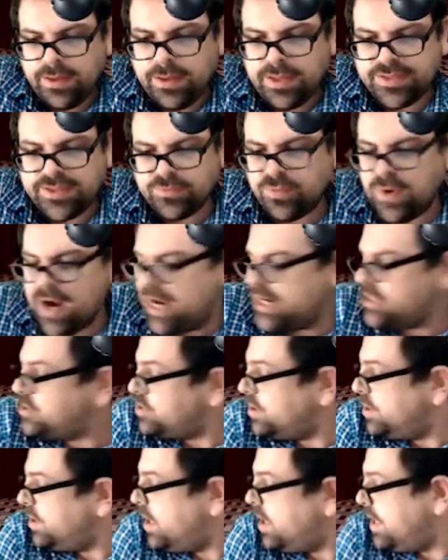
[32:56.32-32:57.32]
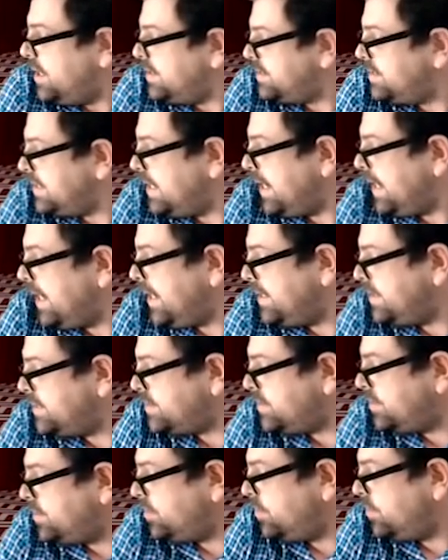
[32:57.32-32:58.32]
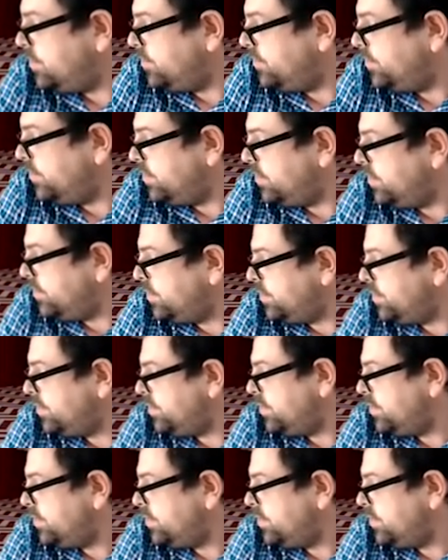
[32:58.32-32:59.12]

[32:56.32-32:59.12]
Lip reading: Let's rationalize 8 over